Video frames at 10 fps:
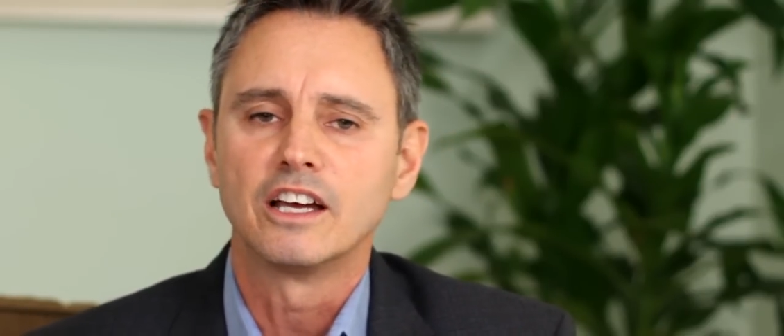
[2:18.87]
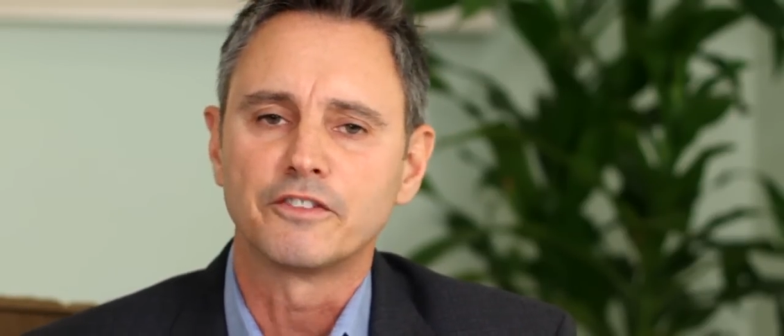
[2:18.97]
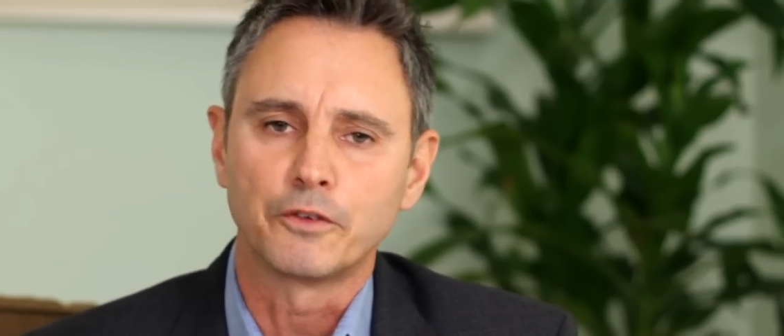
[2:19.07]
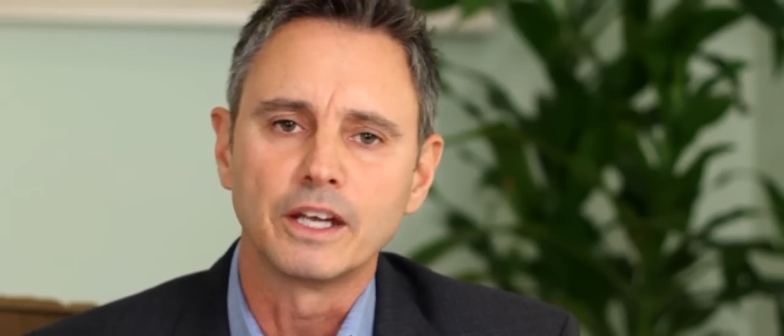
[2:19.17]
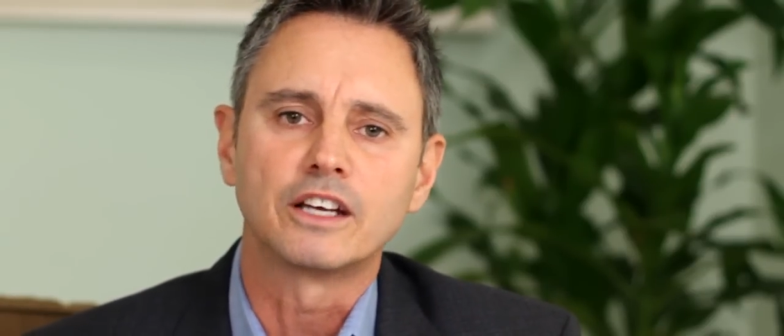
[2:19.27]

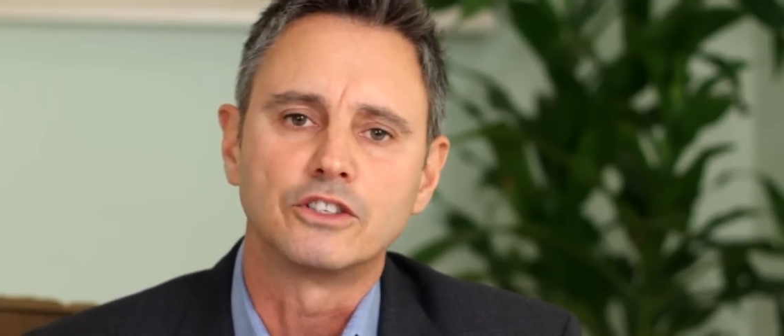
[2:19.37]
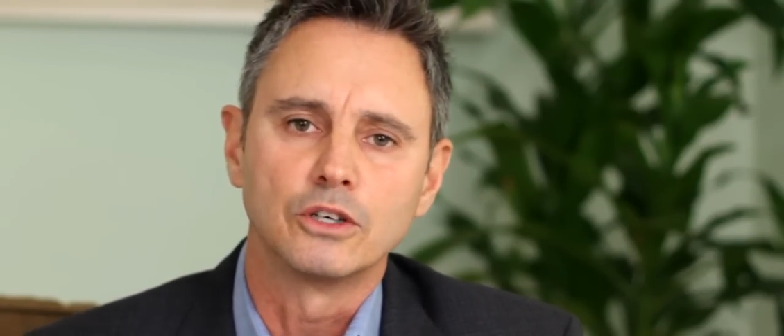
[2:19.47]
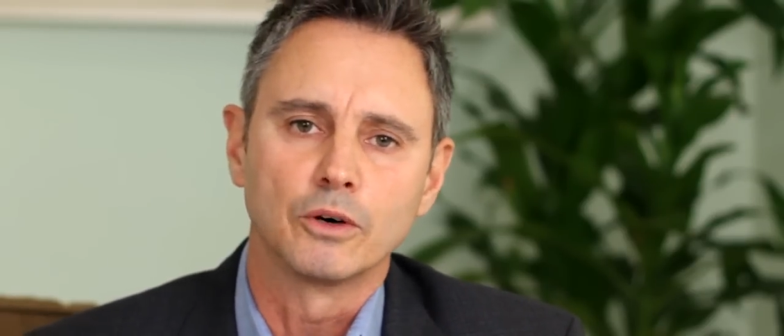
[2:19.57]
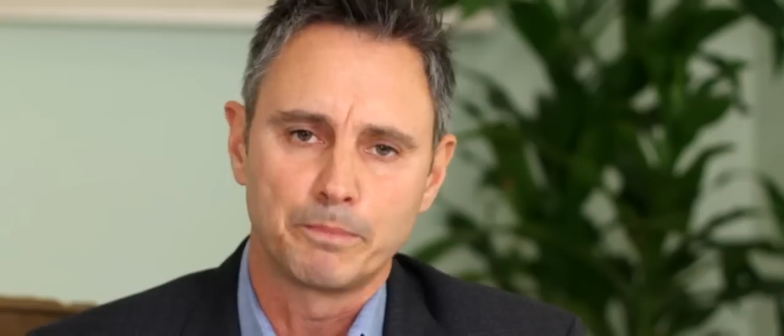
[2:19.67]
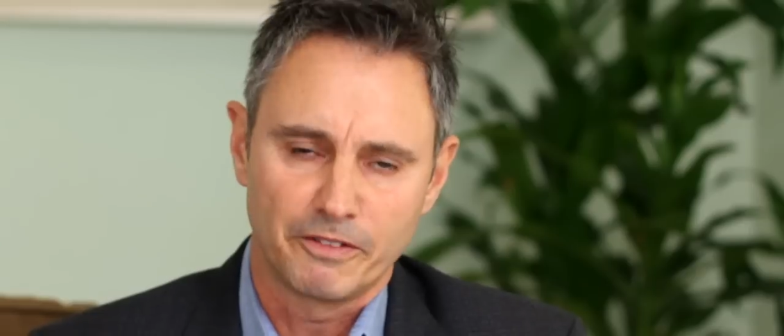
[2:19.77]
if we could
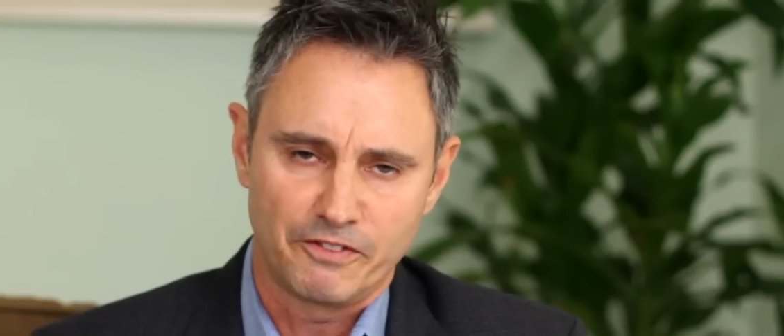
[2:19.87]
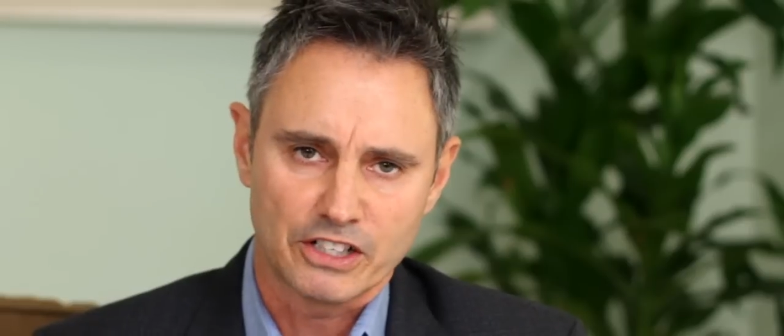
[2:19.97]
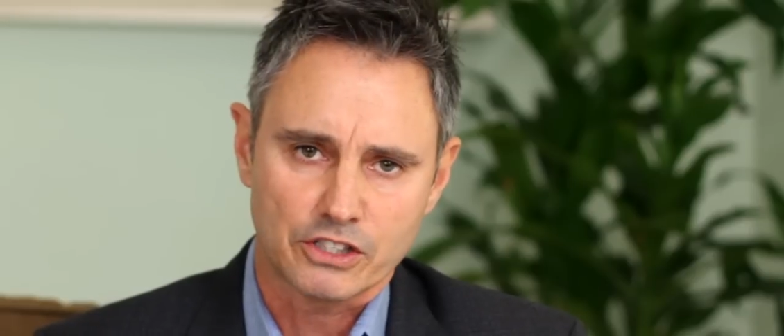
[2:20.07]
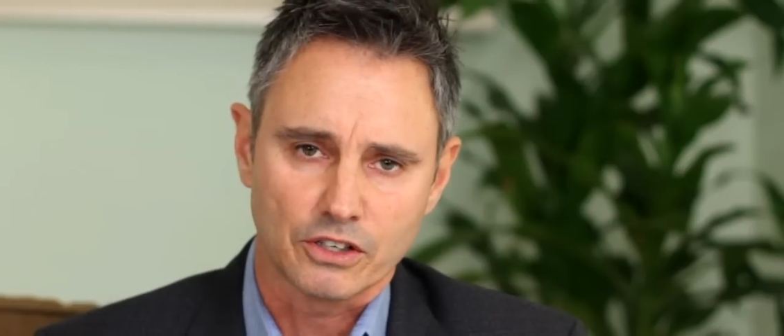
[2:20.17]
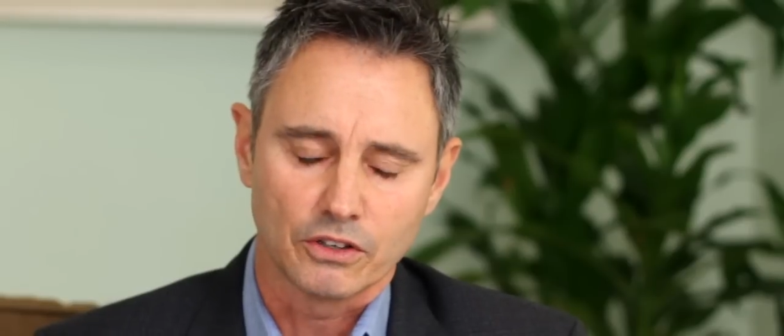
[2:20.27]
do a
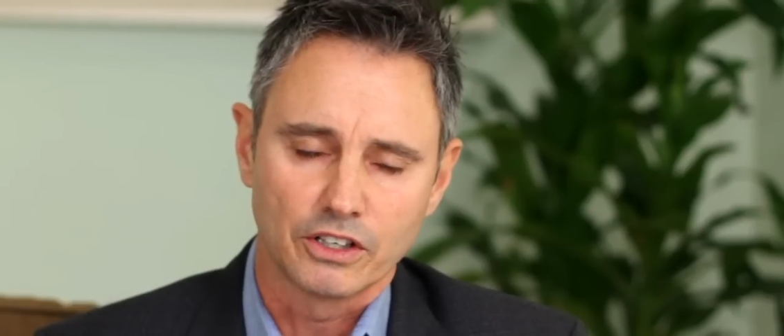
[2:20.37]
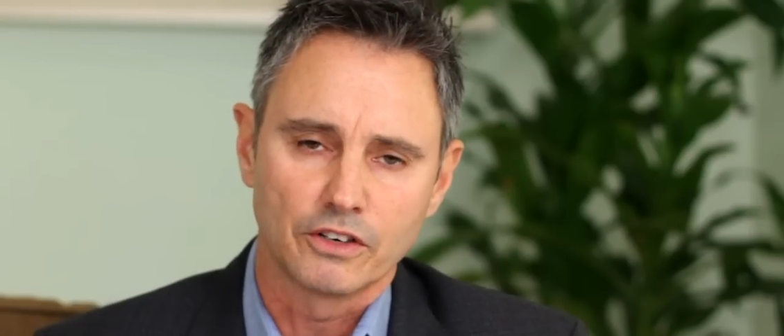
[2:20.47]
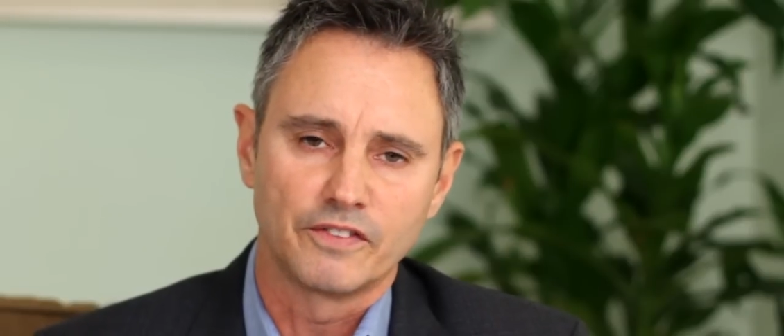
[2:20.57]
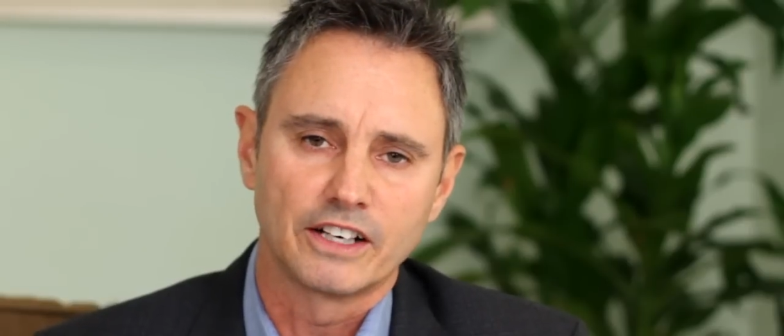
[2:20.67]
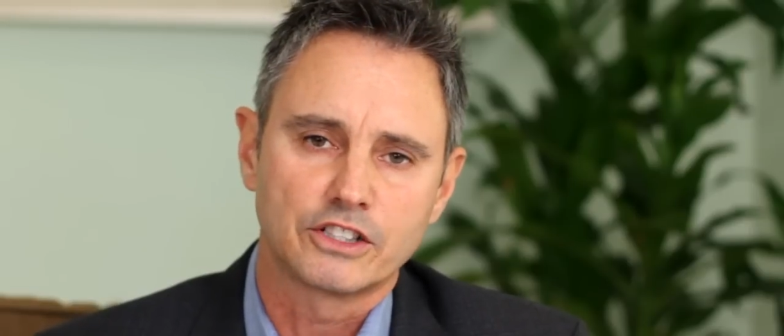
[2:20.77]
professional
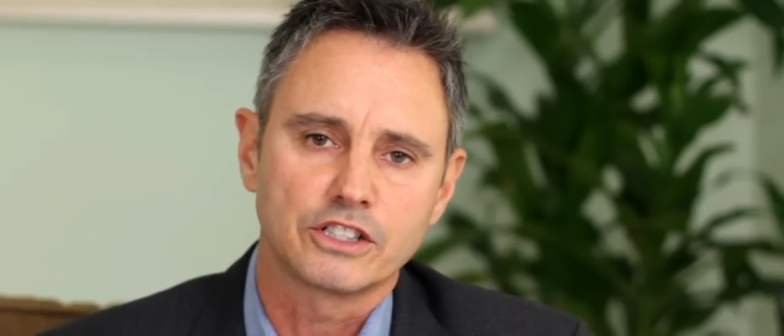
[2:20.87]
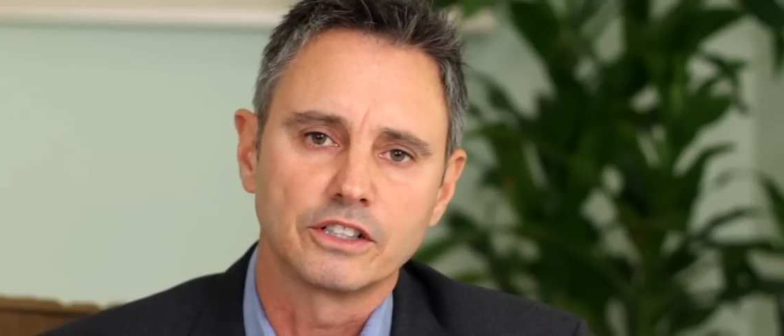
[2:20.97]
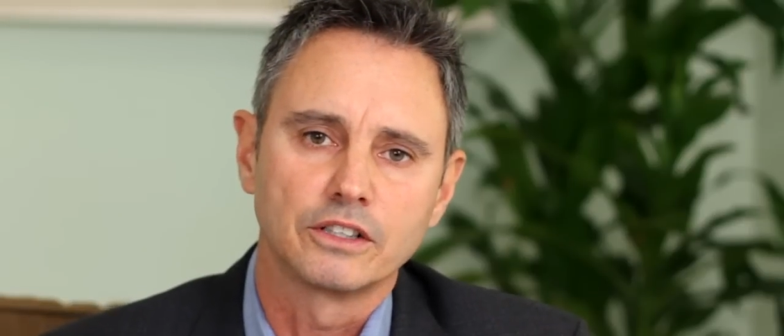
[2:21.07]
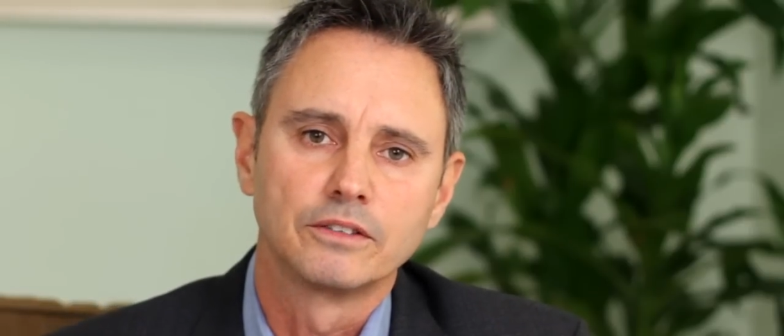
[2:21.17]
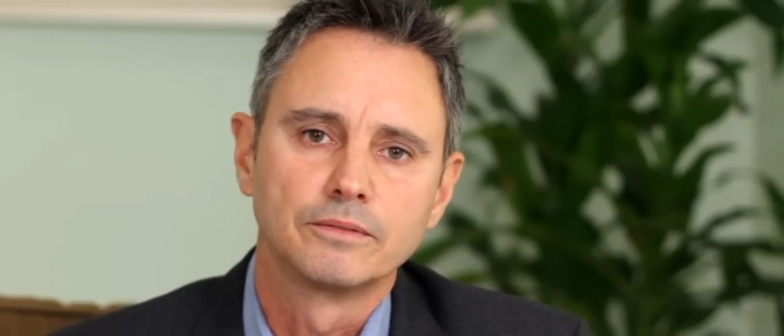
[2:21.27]

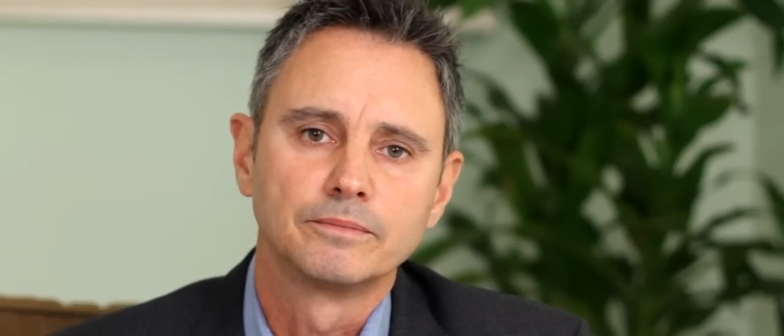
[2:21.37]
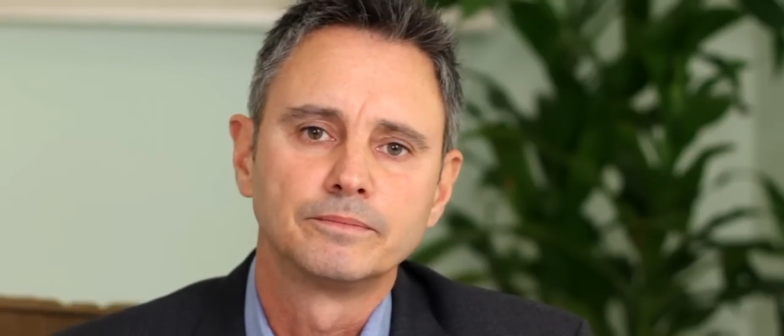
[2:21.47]
intervention.